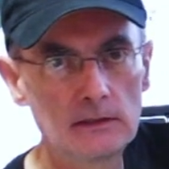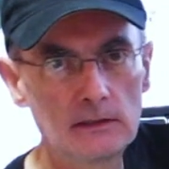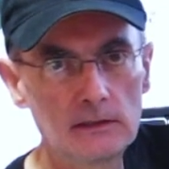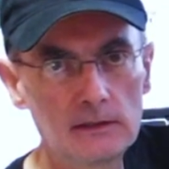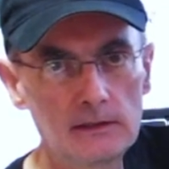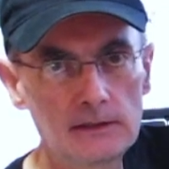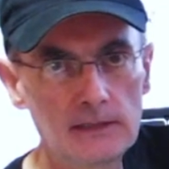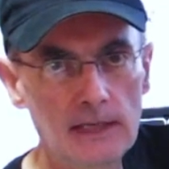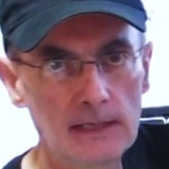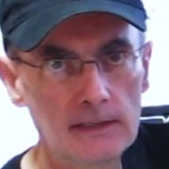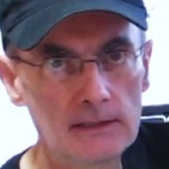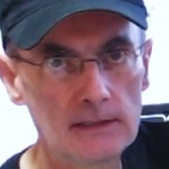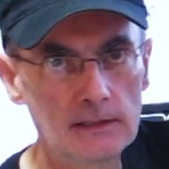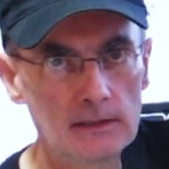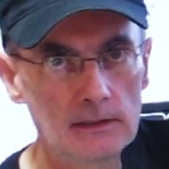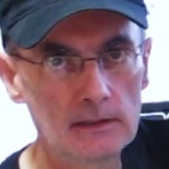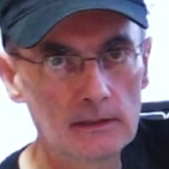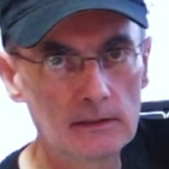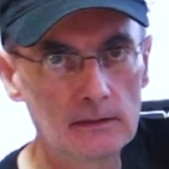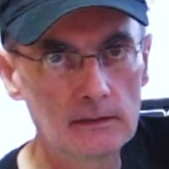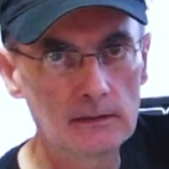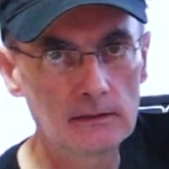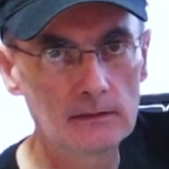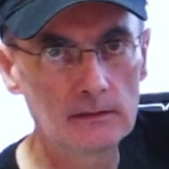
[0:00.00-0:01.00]

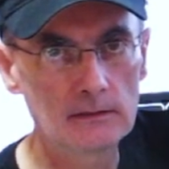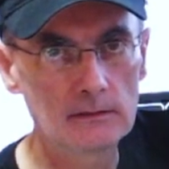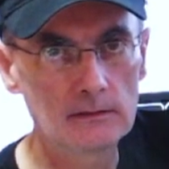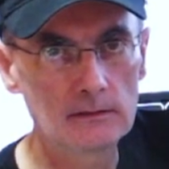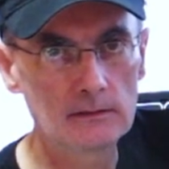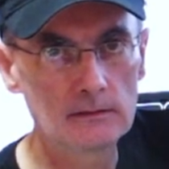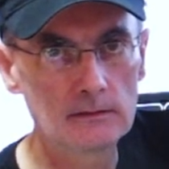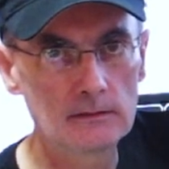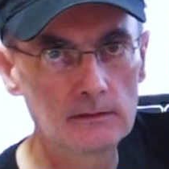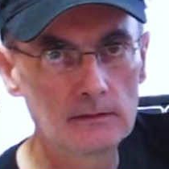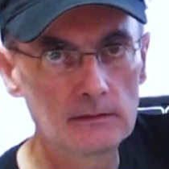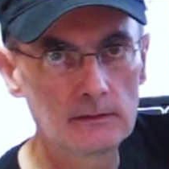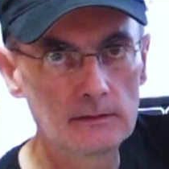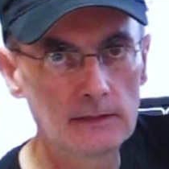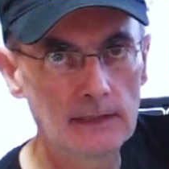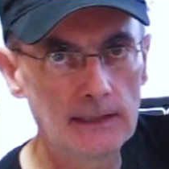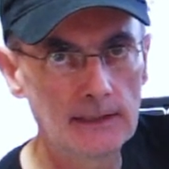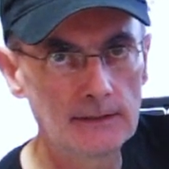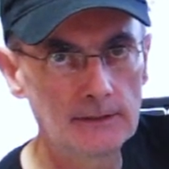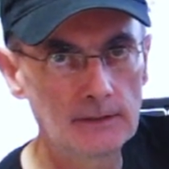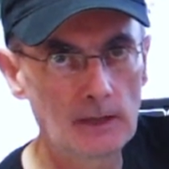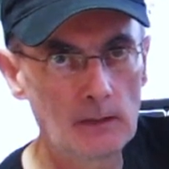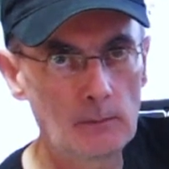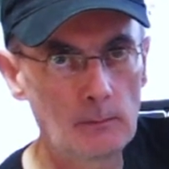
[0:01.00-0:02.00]
setting
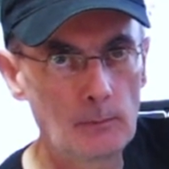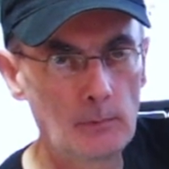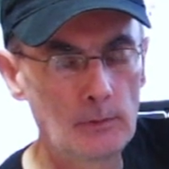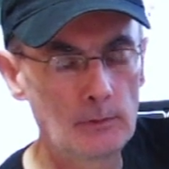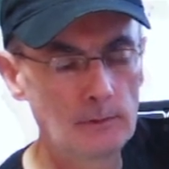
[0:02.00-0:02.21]
things up.